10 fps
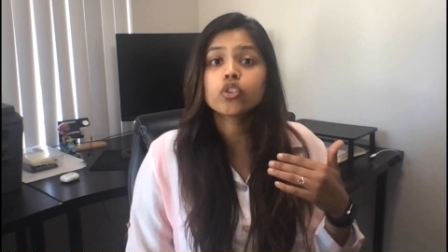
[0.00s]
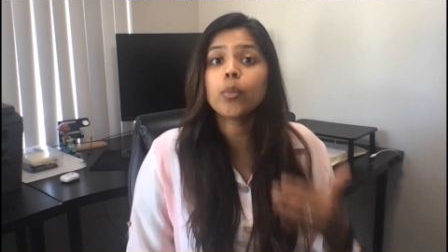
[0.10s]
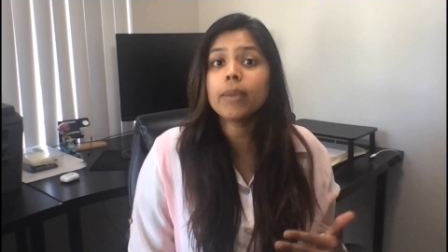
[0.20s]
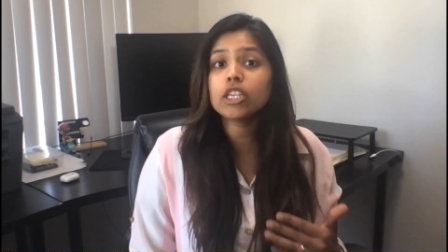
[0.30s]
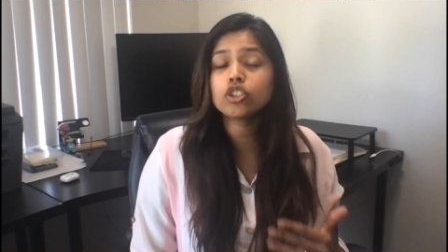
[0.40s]
So
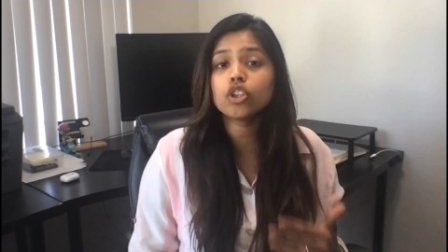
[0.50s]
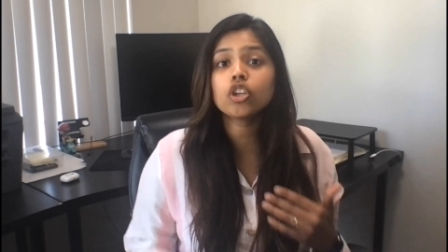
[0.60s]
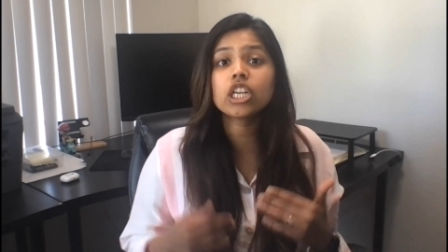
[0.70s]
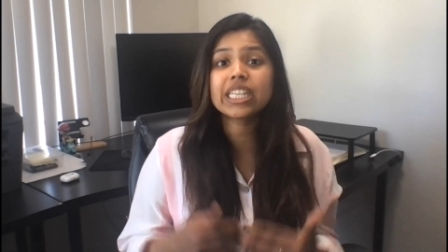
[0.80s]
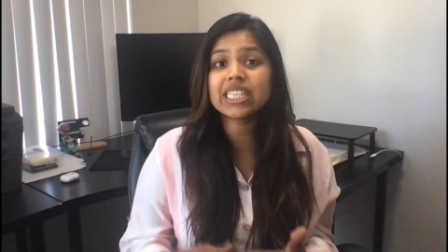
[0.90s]
make sure
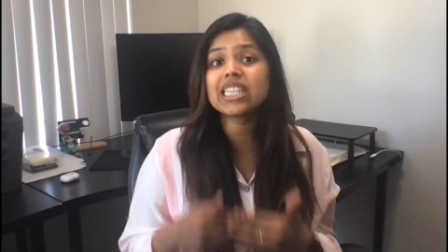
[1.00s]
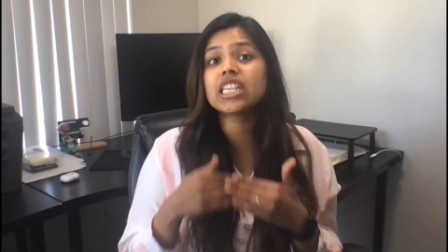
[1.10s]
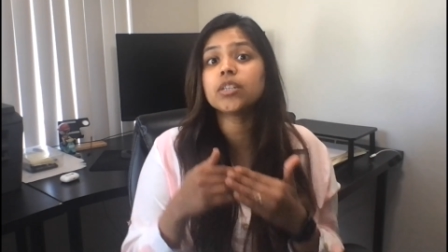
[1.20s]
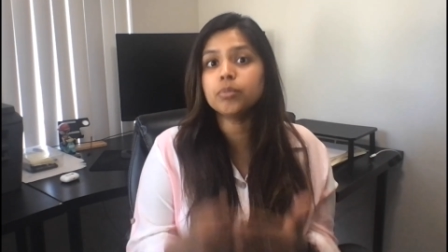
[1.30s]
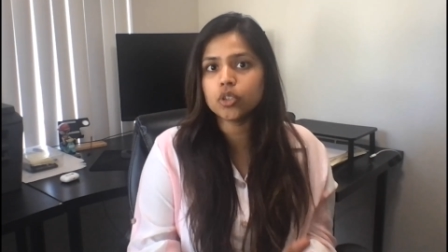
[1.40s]
you're
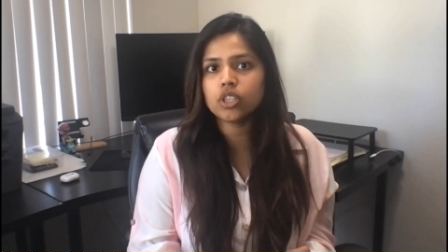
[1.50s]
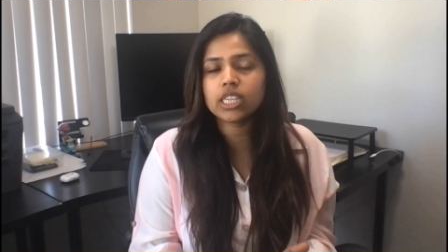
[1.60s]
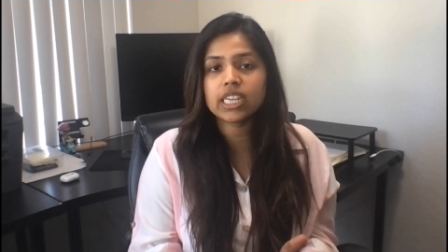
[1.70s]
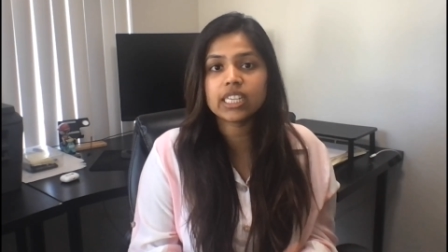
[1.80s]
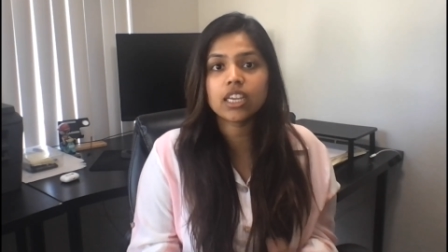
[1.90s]
clearly
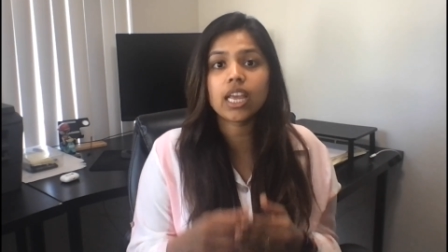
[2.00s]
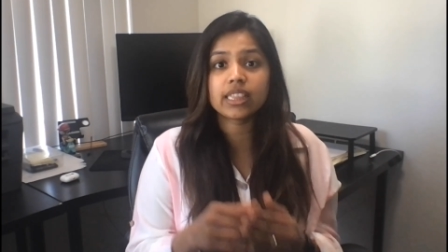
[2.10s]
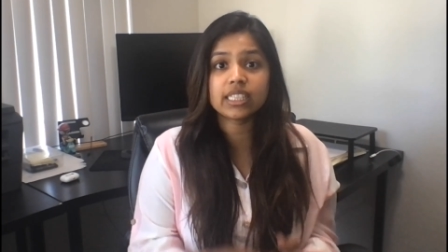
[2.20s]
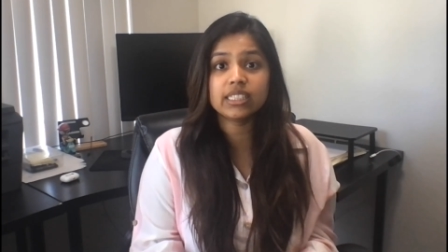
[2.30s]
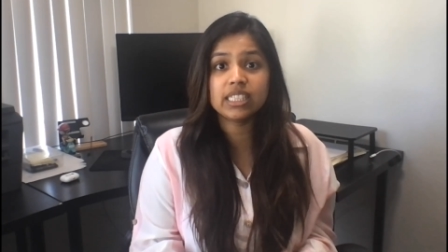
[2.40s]
communicating
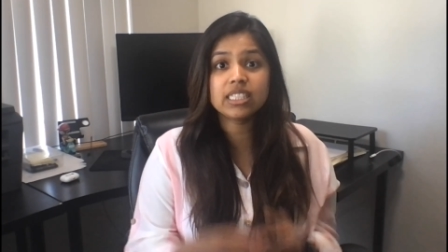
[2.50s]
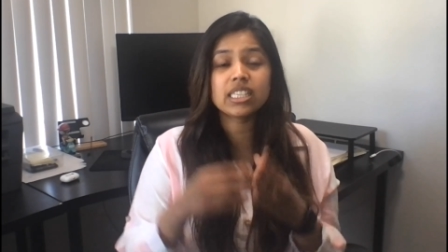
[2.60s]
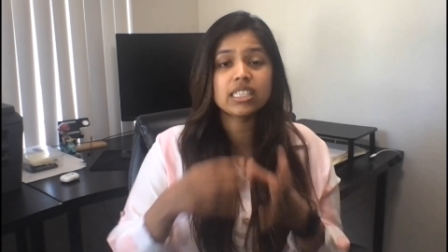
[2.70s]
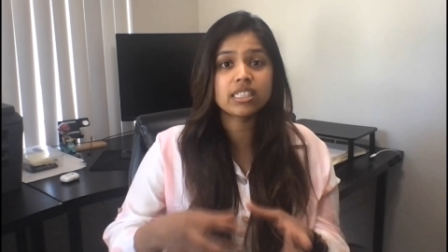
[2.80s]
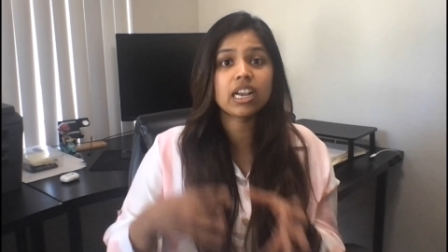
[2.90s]
that this
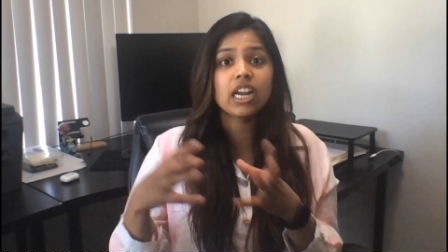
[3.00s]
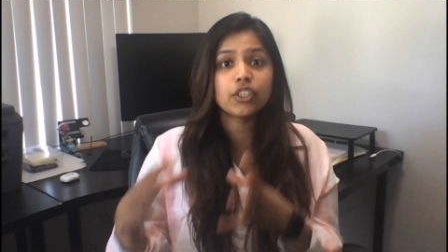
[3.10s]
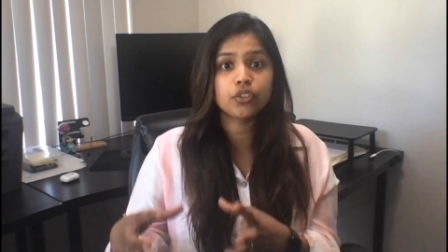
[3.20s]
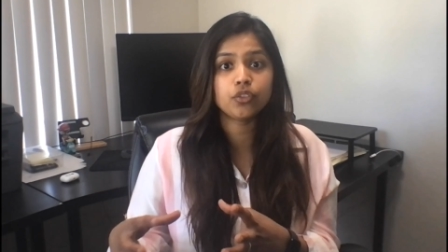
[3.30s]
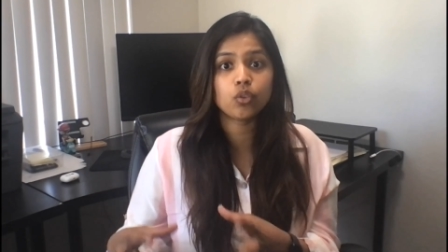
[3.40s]
is the
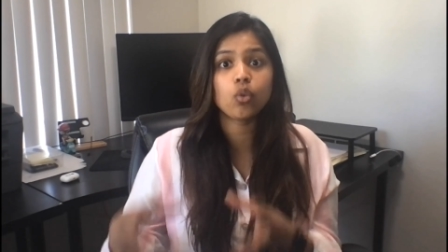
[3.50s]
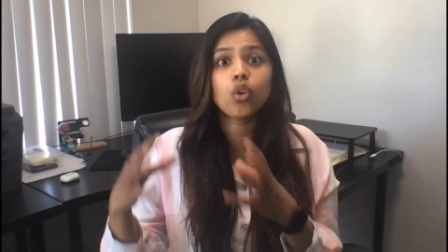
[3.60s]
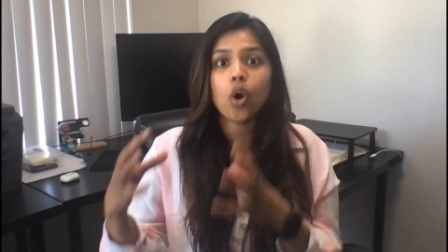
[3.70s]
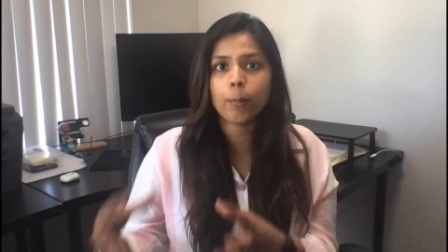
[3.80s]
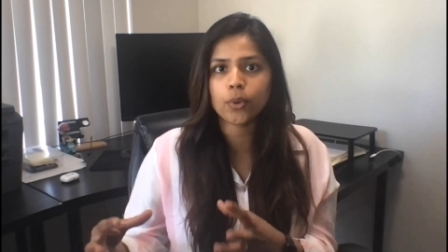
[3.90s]
kind of role
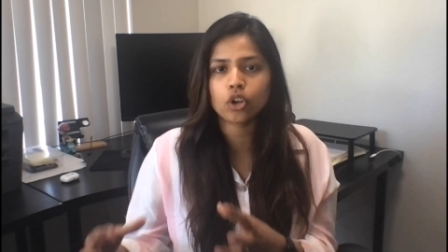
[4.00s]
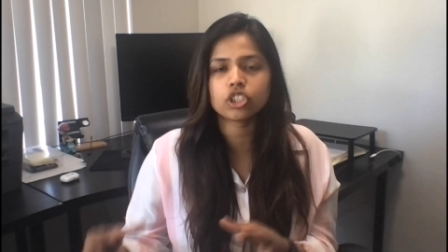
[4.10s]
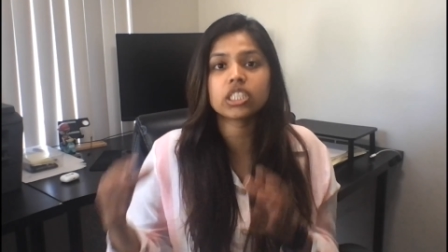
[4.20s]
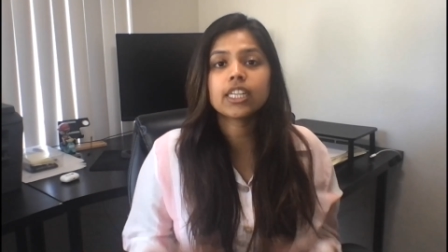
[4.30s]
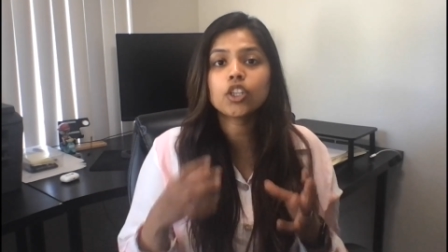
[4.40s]
or
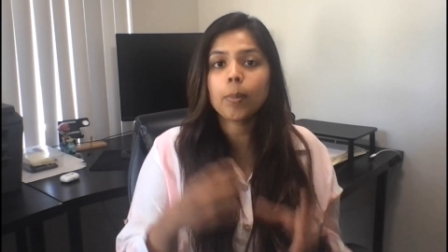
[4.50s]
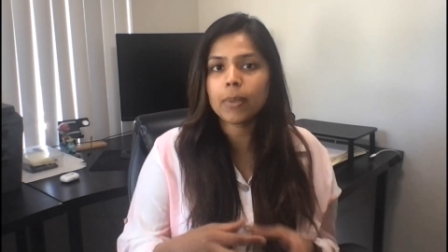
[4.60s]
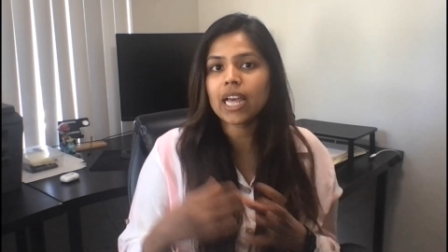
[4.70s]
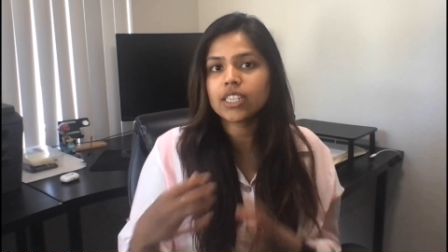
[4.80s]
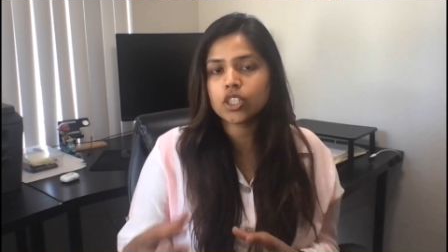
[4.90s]
project that you're
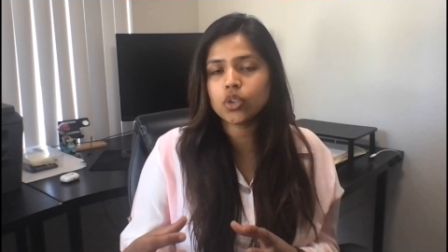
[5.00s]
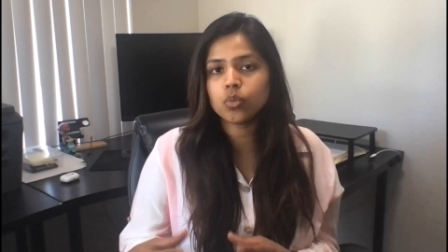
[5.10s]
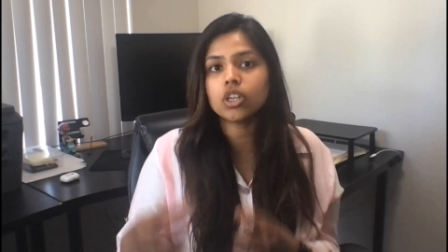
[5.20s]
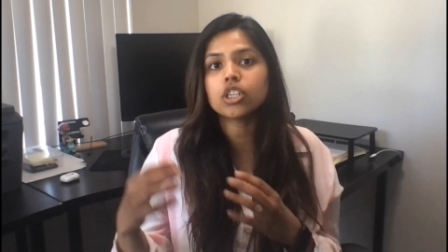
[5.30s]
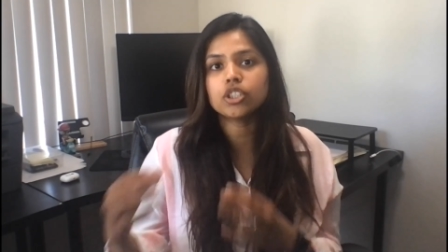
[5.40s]
planning to
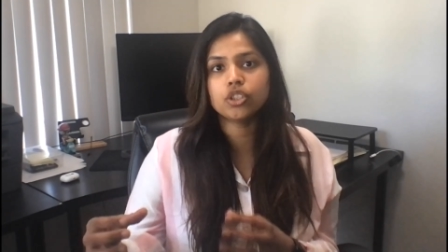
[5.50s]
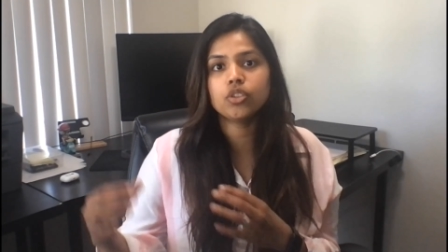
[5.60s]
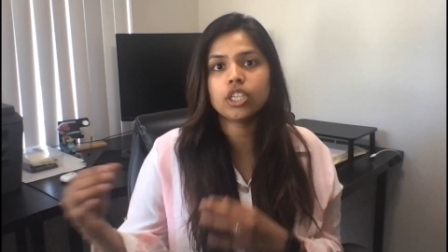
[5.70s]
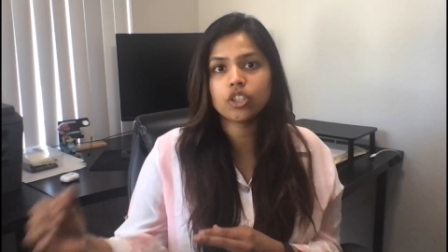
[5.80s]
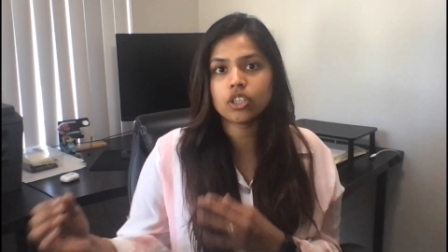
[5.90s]
work
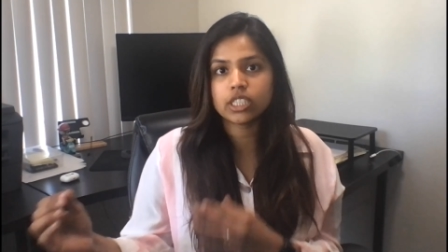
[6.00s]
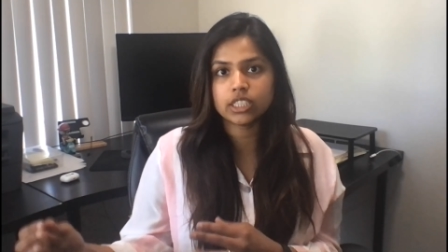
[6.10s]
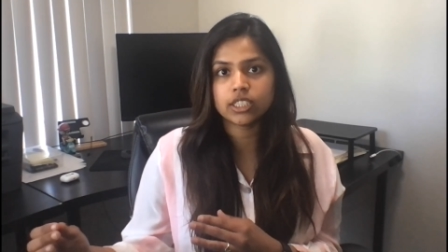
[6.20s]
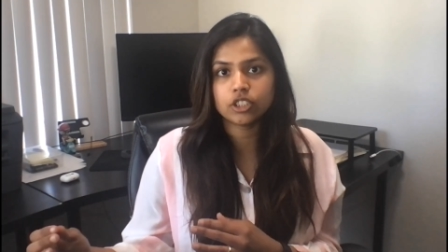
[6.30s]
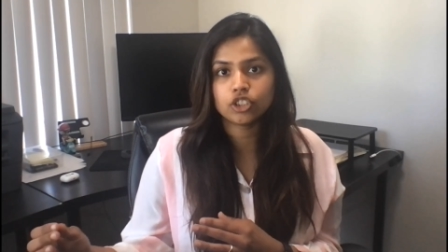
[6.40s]
during your
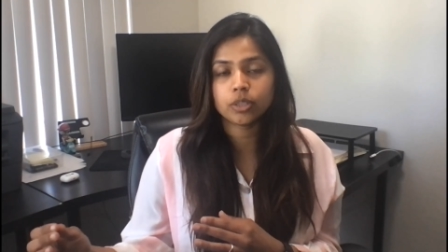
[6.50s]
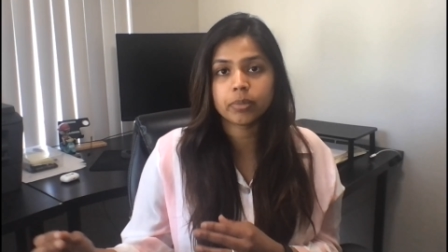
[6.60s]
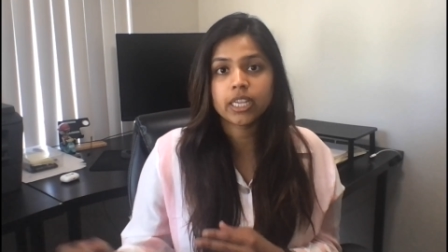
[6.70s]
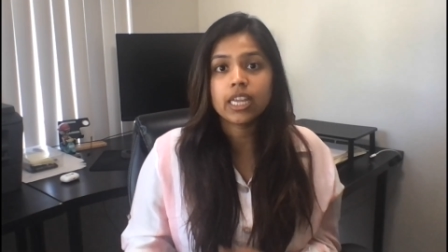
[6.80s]
internship.